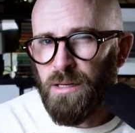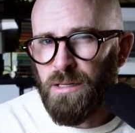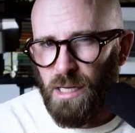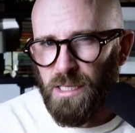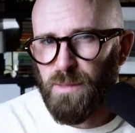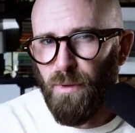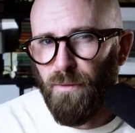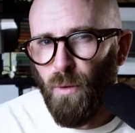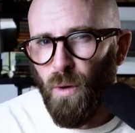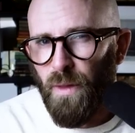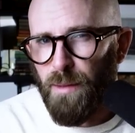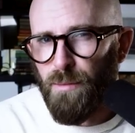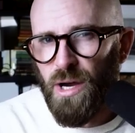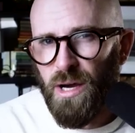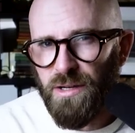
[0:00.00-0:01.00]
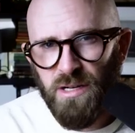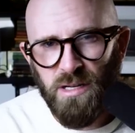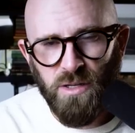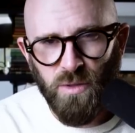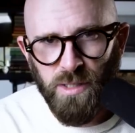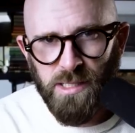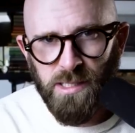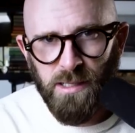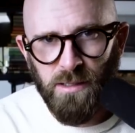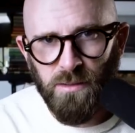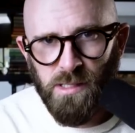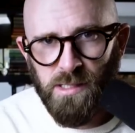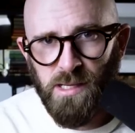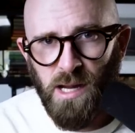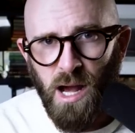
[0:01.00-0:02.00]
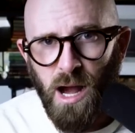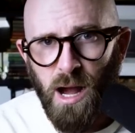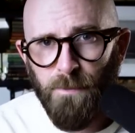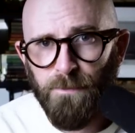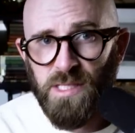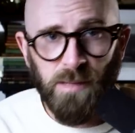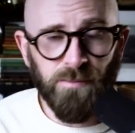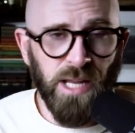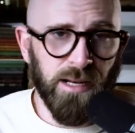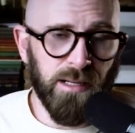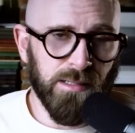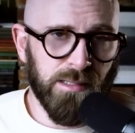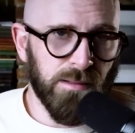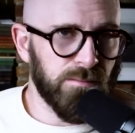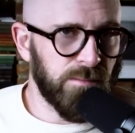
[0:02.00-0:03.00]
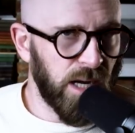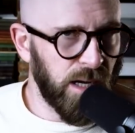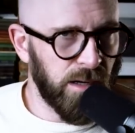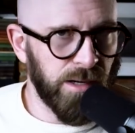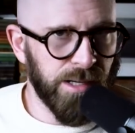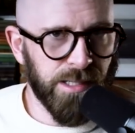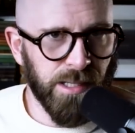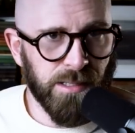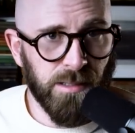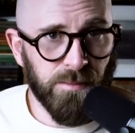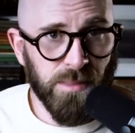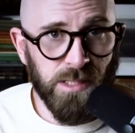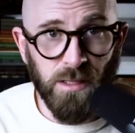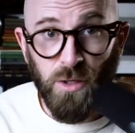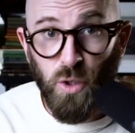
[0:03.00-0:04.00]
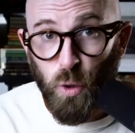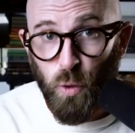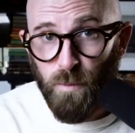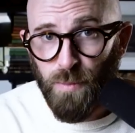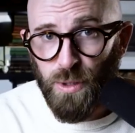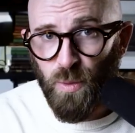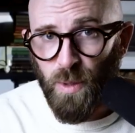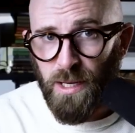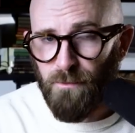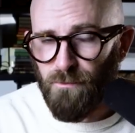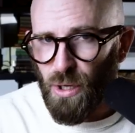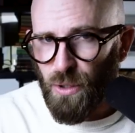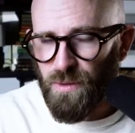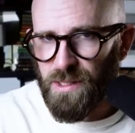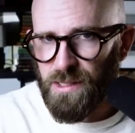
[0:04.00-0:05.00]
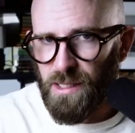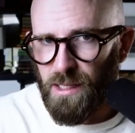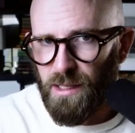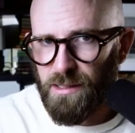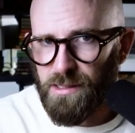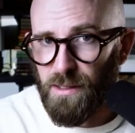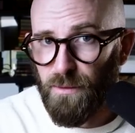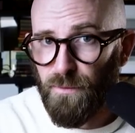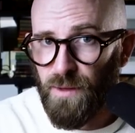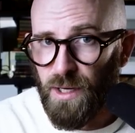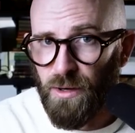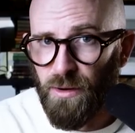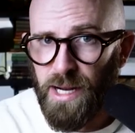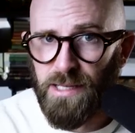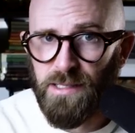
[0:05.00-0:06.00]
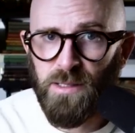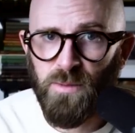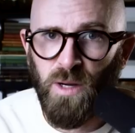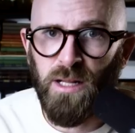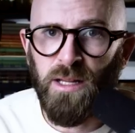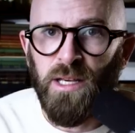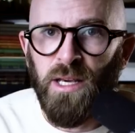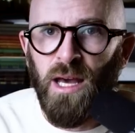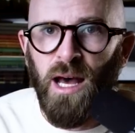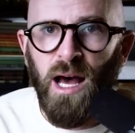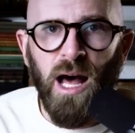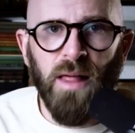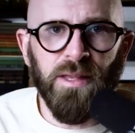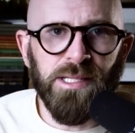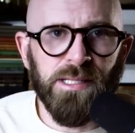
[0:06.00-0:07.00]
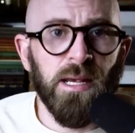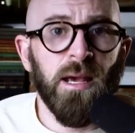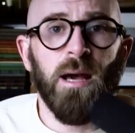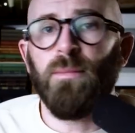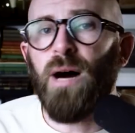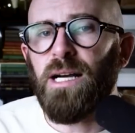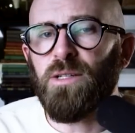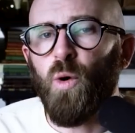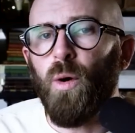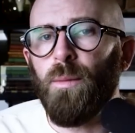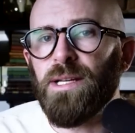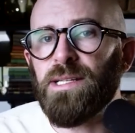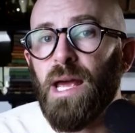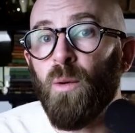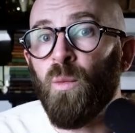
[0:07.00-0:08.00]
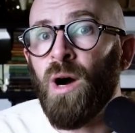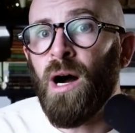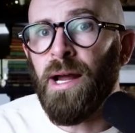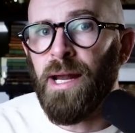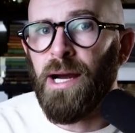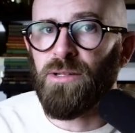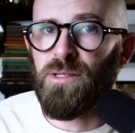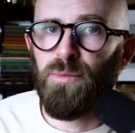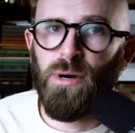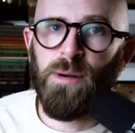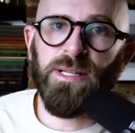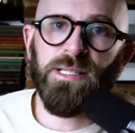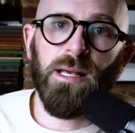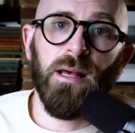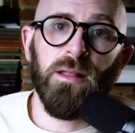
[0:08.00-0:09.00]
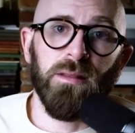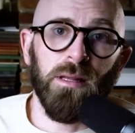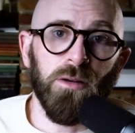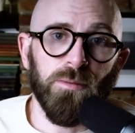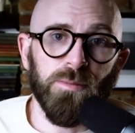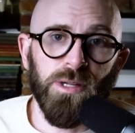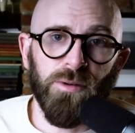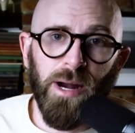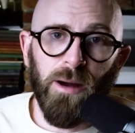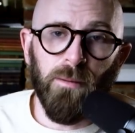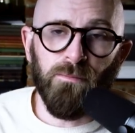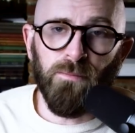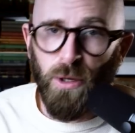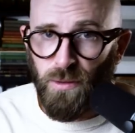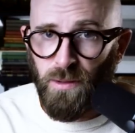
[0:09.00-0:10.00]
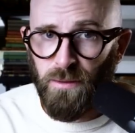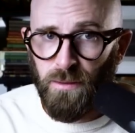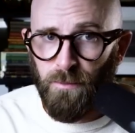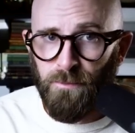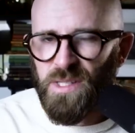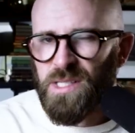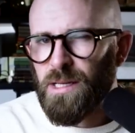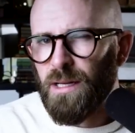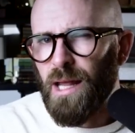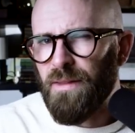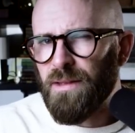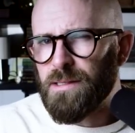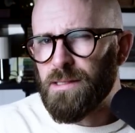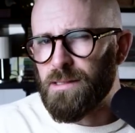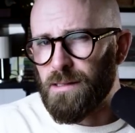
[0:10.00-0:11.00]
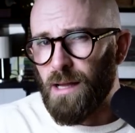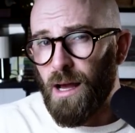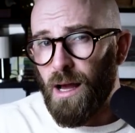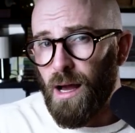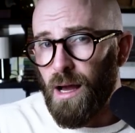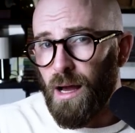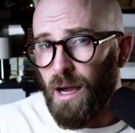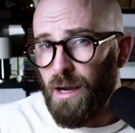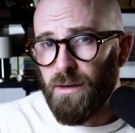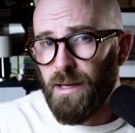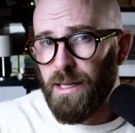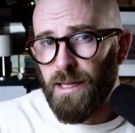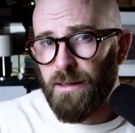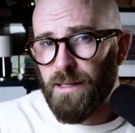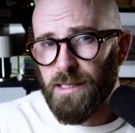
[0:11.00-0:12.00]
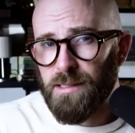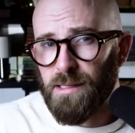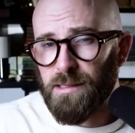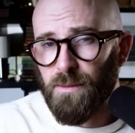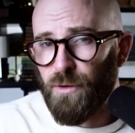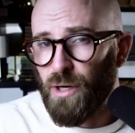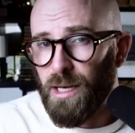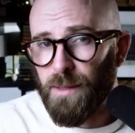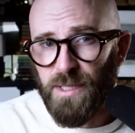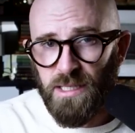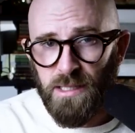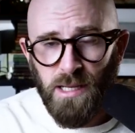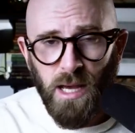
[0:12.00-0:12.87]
just before they merge into a single star. Some planets in binary systems can loop between both stars in figure eights, while others might orbit a wide outer perimeter that loops around both of them. Still others are only in their system for a limited